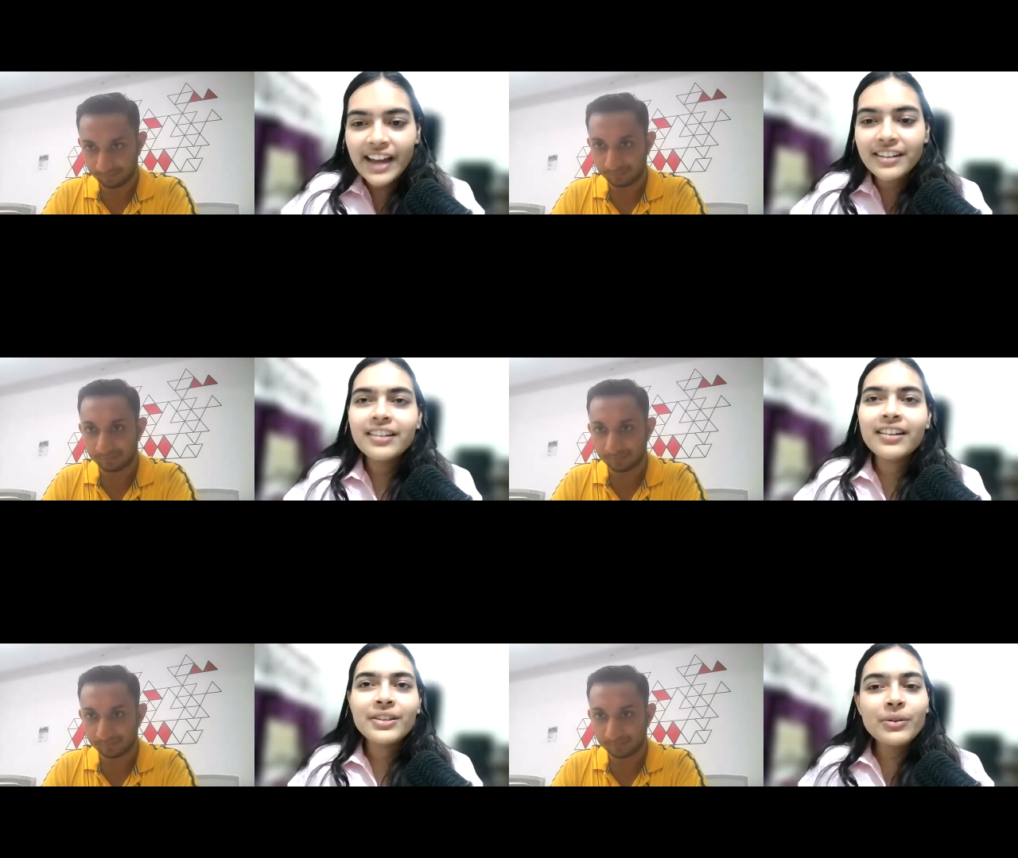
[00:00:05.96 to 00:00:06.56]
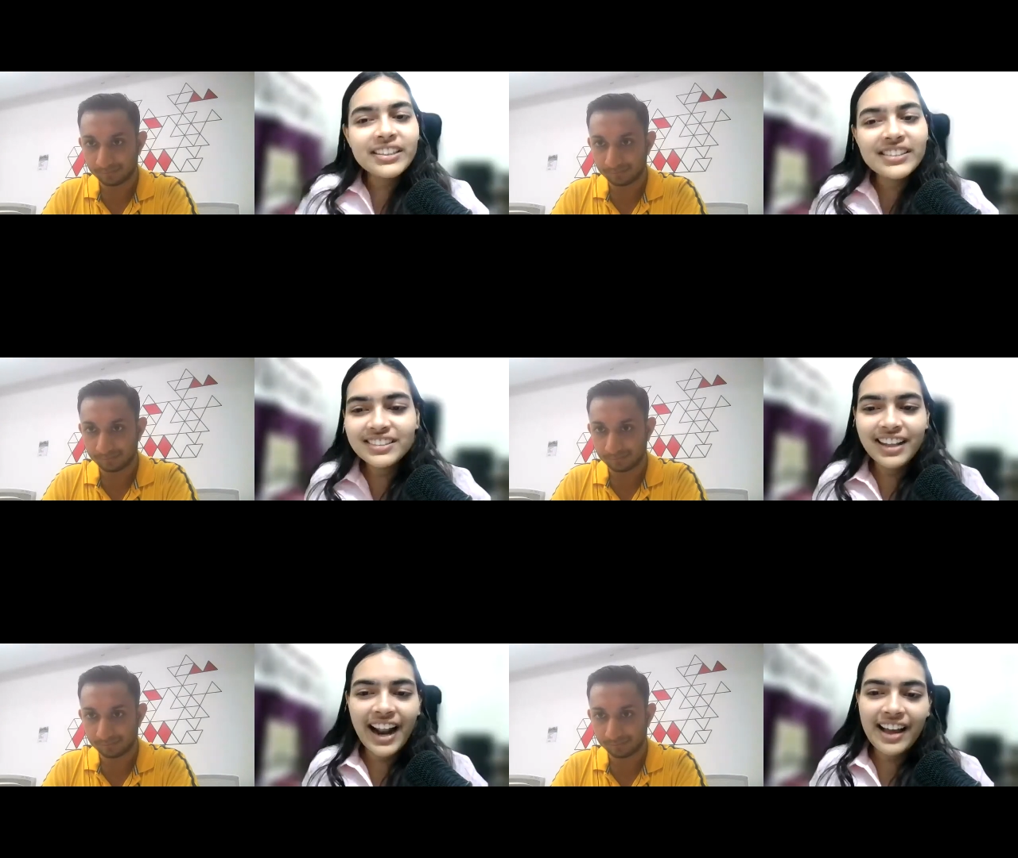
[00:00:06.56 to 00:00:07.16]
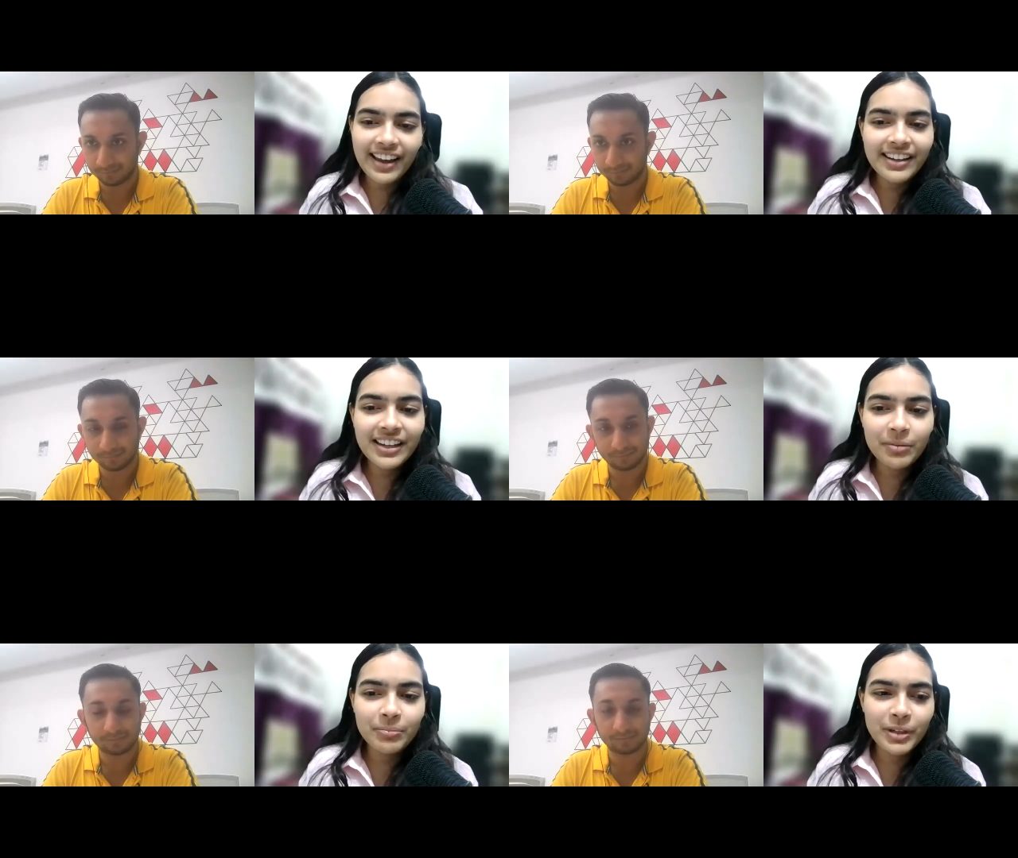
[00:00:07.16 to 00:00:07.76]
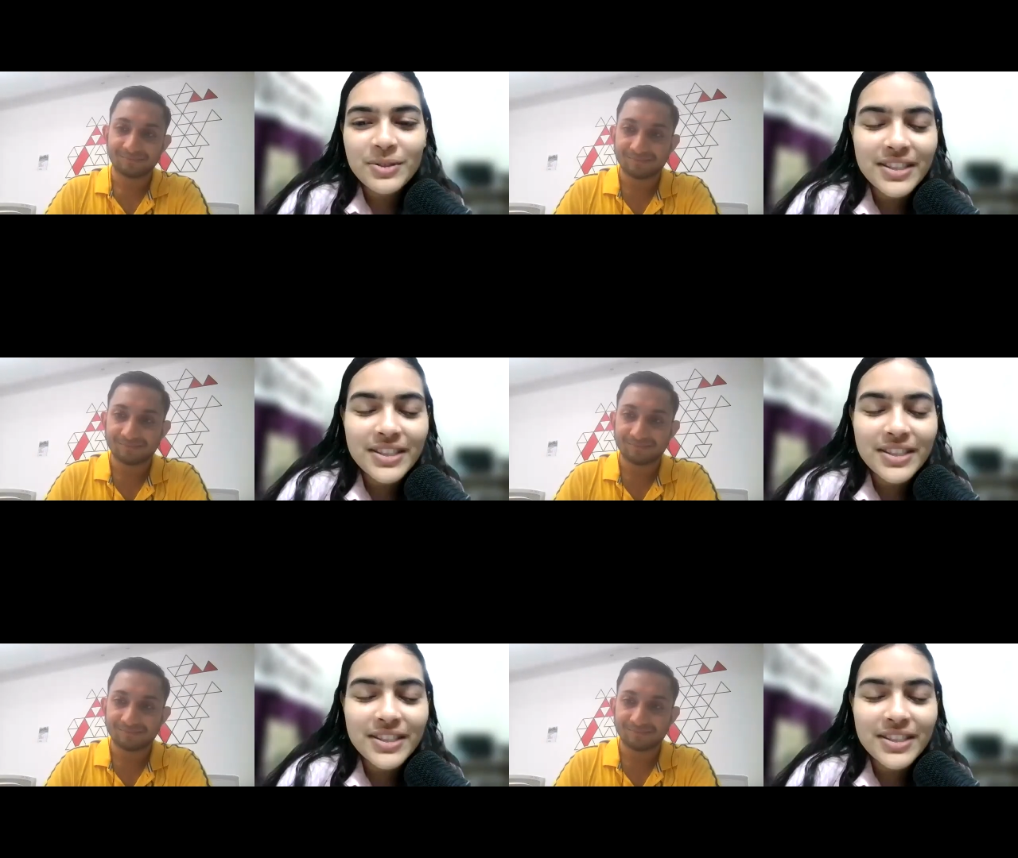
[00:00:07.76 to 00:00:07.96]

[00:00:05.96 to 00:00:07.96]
Speaker 1: and you can just crack any company.